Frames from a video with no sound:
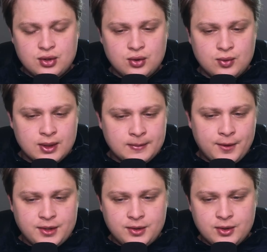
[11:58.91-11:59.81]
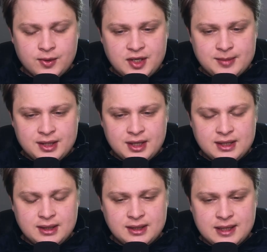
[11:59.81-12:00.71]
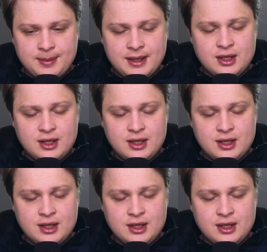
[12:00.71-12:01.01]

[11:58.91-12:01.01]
to 32 degrees, but then a dip